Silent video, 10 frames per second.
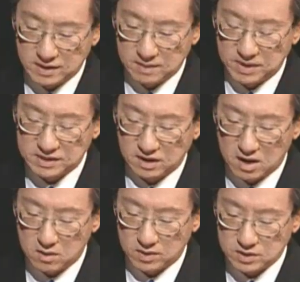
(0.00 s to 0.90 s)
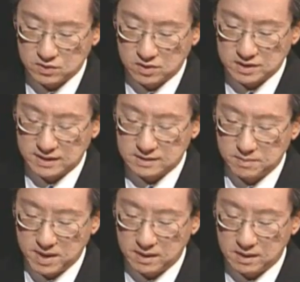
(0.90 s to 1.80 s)
there, based on our source, there are
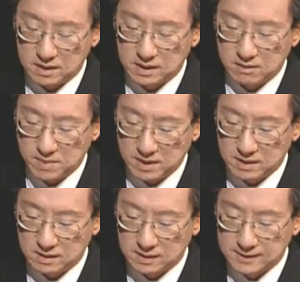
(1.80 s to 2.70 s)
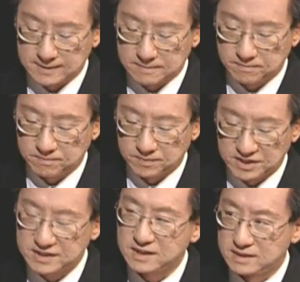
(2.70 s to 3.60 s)
many
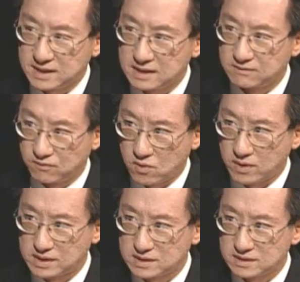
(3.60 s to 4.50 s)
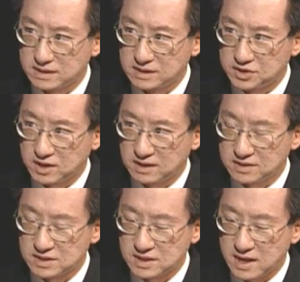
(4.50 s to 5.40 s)
discontent voice in China
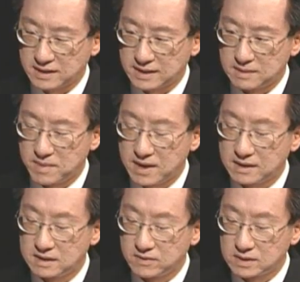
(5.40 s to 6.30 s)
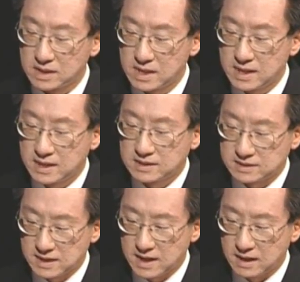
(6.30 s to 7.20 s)
society, and many even
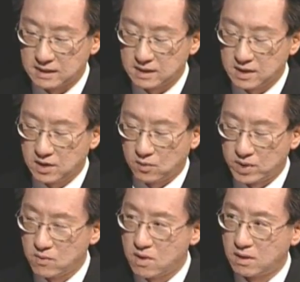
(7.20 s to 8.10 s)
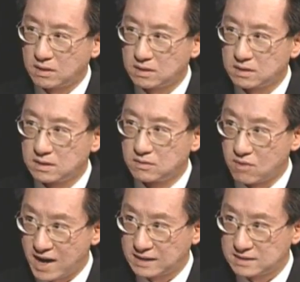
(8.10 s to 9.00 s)
said, we want
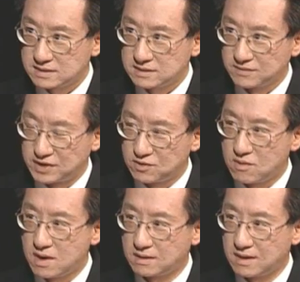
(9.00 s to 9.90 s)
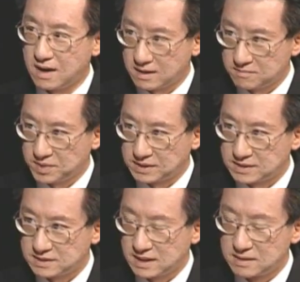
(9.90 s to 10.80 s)
rights, we don't want
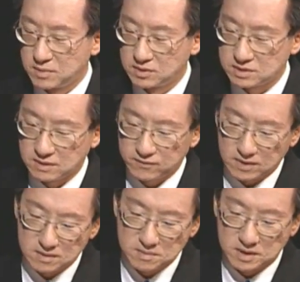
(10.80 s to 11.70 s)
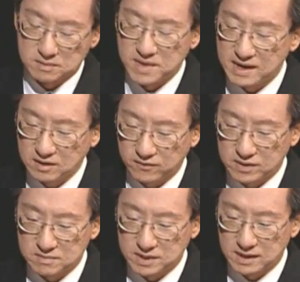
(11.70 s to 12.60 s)
Olympics, and most of them, and many of
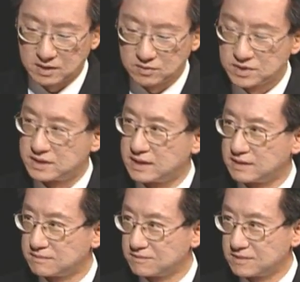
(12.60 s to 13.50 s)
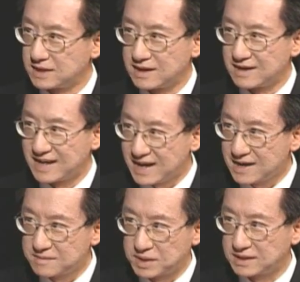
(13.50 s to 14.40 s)
them, they lose their
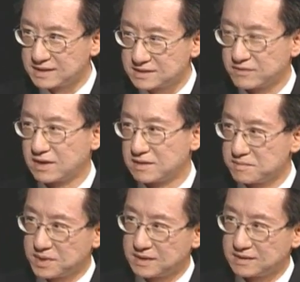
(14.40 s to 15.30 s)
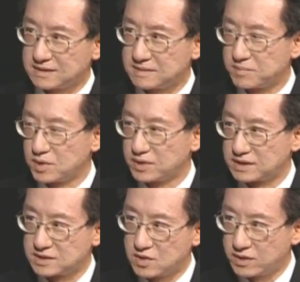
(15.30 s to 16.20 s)
land because of the Olympic
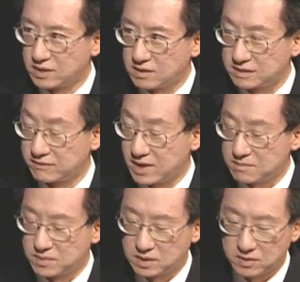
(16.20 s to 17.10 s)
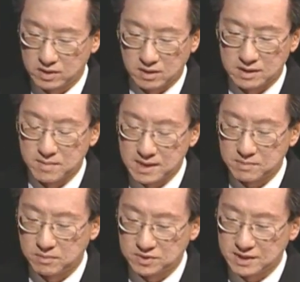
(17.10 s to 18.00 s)
buildings going on, development going on, and many
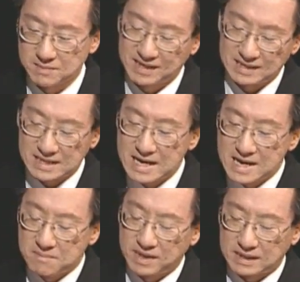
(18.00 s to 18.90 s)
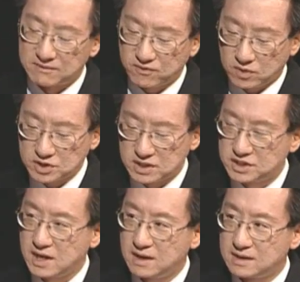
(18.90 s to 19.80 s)
people said because, but unfortunately
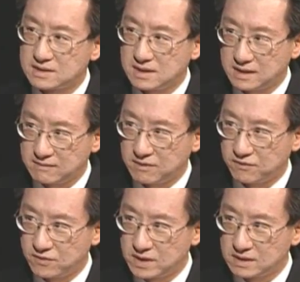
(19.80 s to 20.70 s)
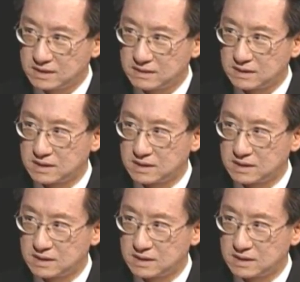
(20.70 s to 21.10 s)
China does not have a free